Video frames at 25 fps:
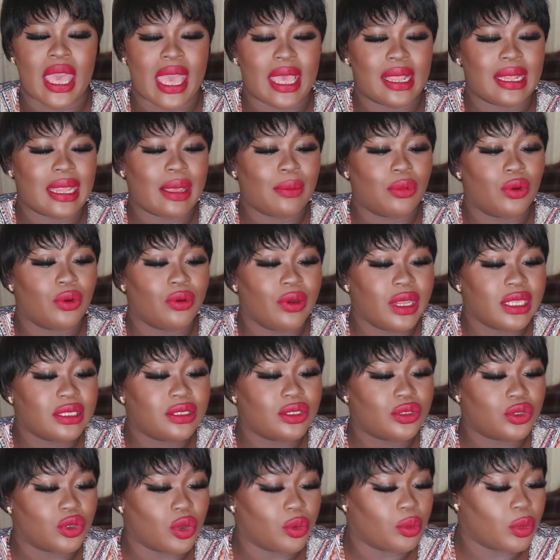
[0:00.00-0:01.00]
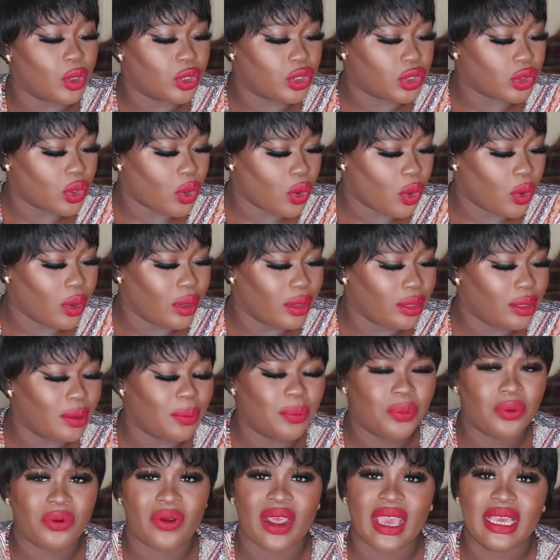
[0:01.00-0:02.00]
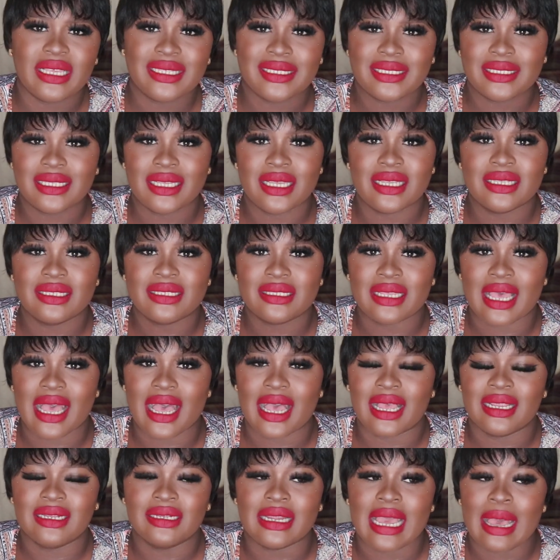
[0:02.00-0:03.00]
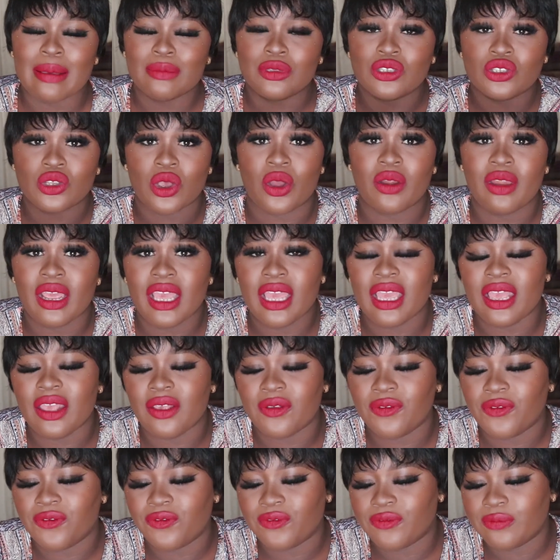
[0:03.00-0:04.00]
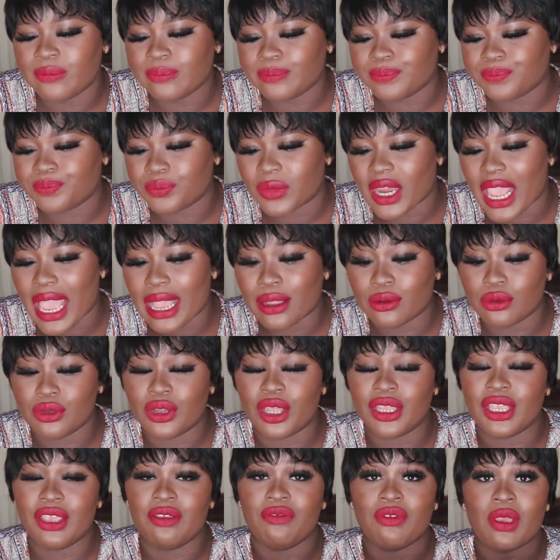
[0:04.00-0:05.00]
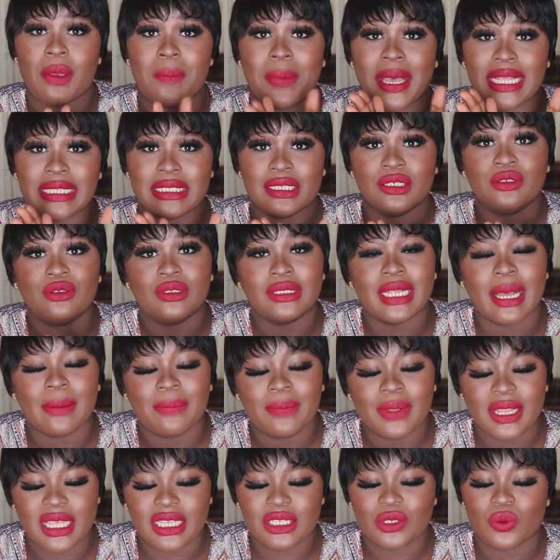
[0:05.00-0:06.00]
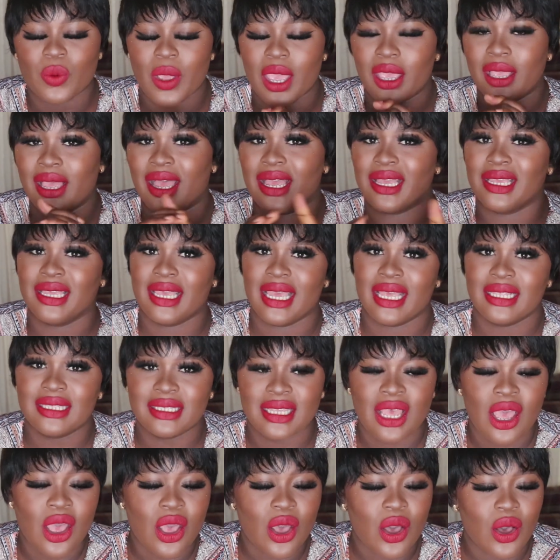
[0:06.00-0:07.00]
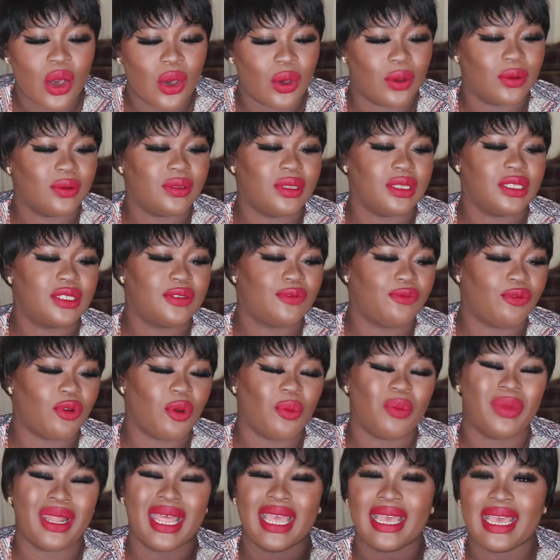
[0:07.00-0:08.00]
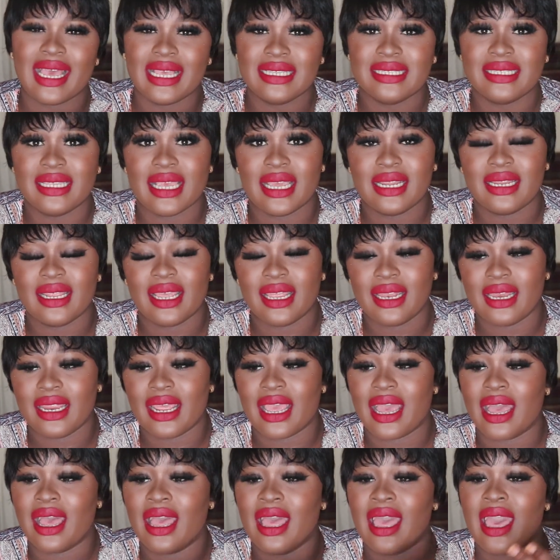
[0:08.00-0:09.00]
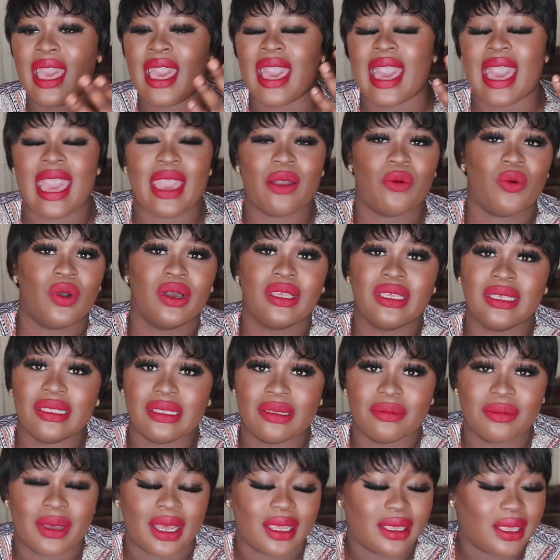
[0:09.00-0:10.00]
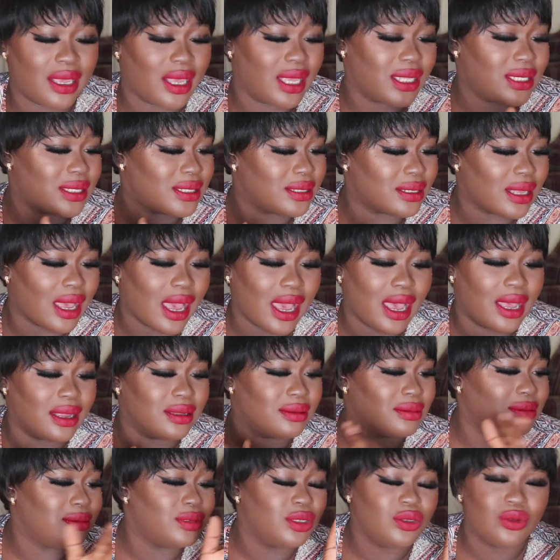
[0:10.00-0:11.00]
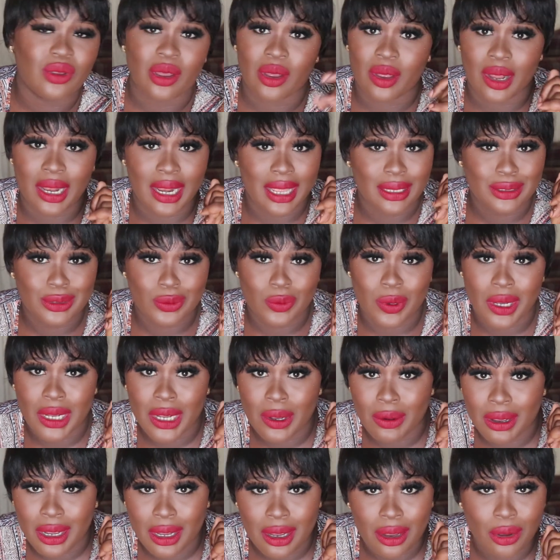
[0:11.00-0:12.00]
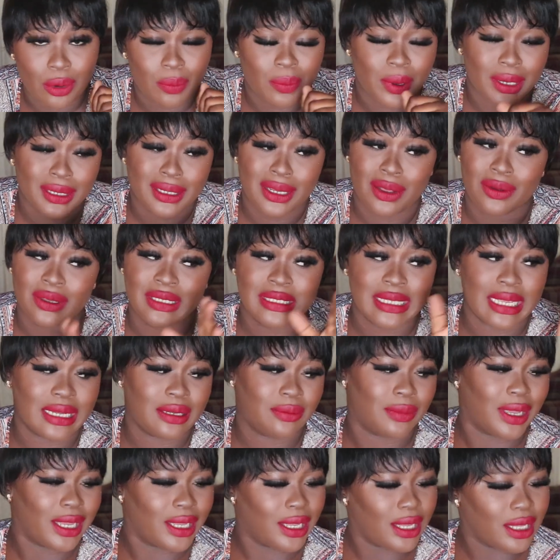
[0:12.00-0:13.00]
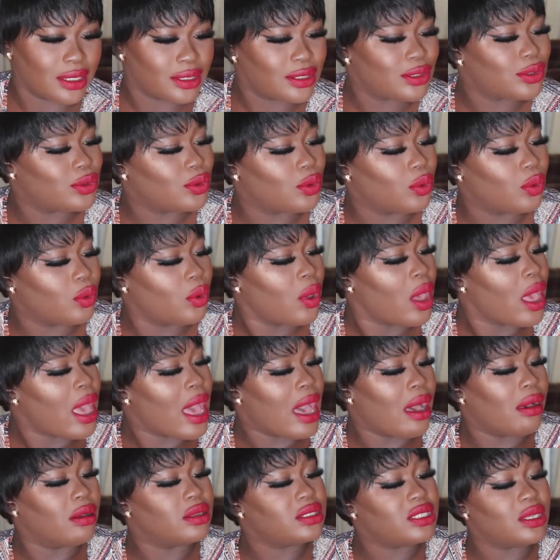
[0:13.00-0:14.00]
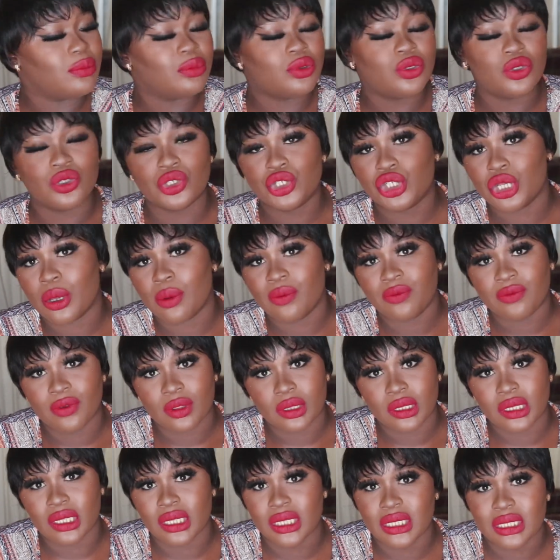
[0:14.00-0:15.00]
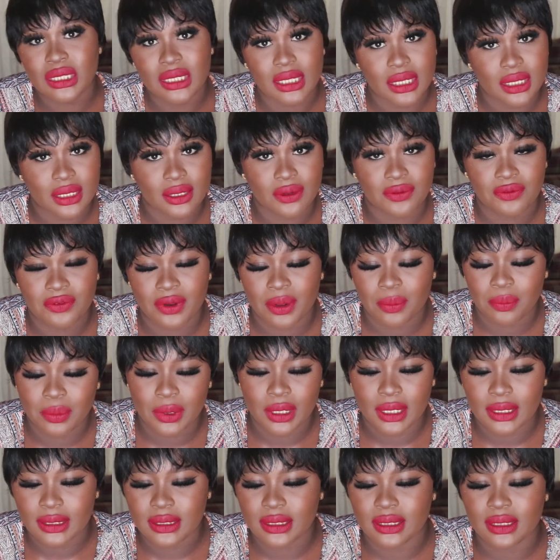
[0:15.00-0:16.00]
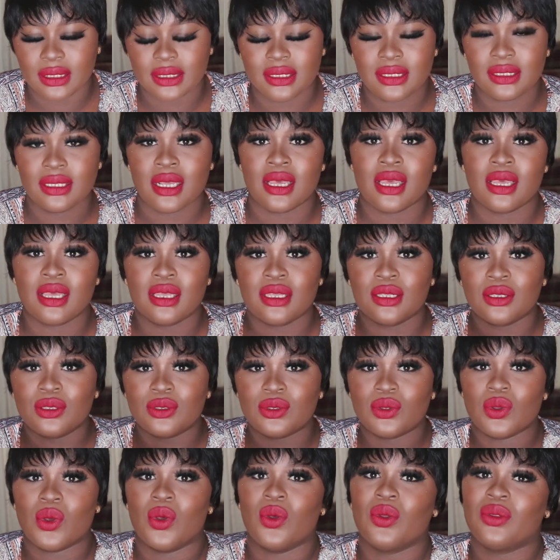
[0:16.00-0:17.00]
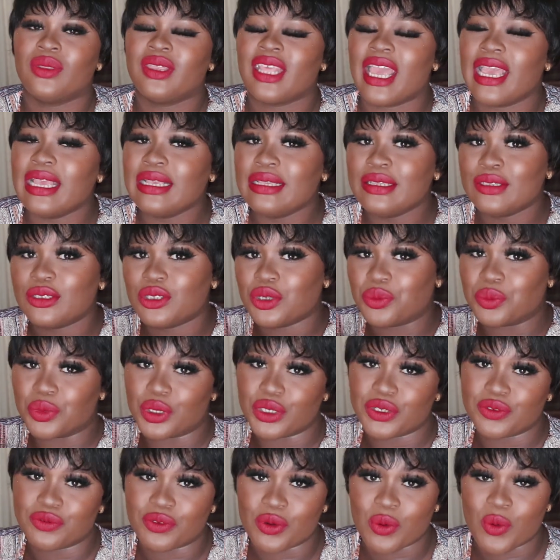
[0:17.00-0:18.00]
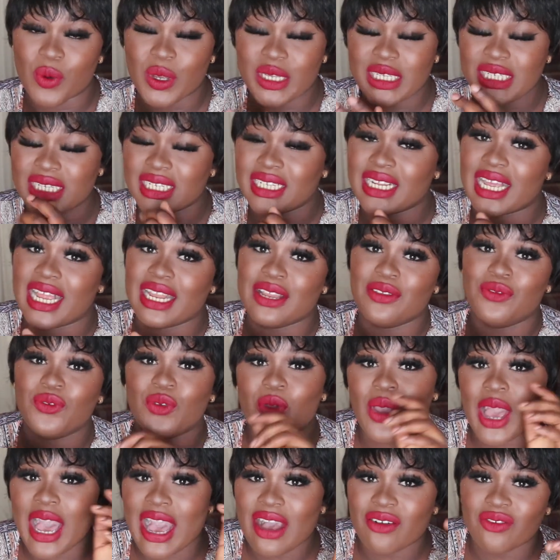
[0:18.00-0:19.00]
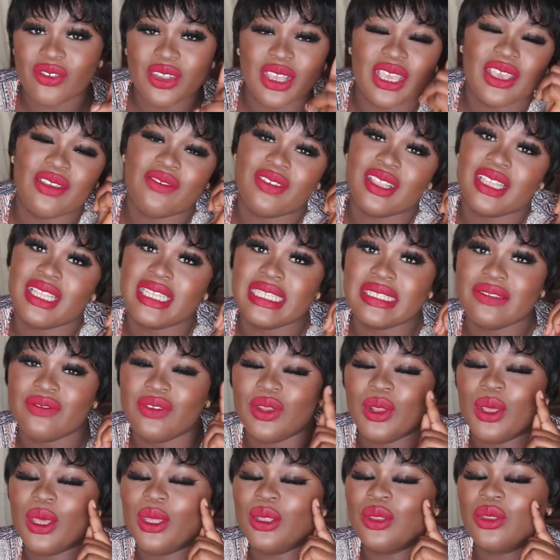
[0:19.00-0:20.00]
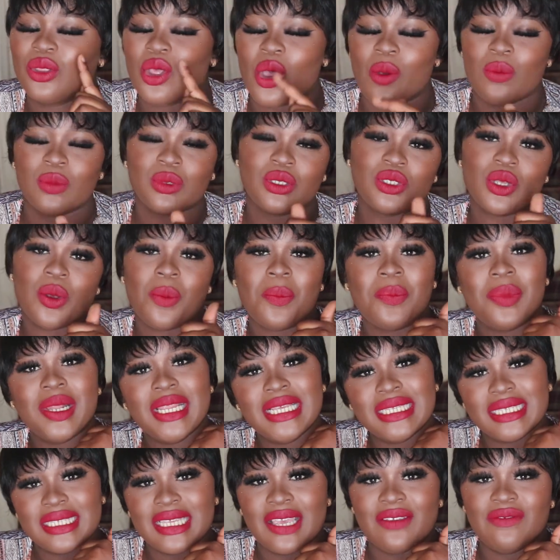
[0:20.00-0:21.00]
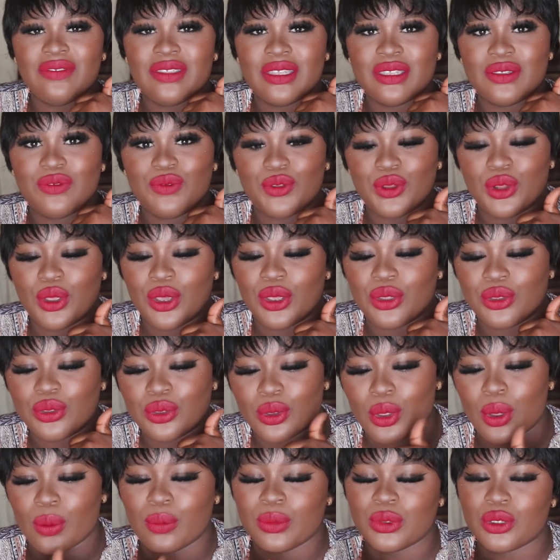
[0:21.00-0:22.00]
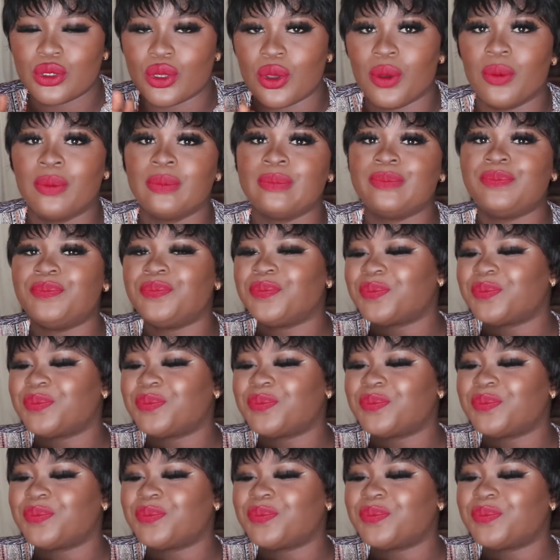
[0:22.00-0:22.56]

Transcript: elaborate so much on the prices. And I'm sorry if I could not give you a particular place where you can get all this from. Like I said earlier, I work in the markets, and you know, I like to waka up and down inside the market. So I was able to shop for this in different places. So thank you so much for watching, and if you haven't given this video a thumbs up, please give this video a thumbs up.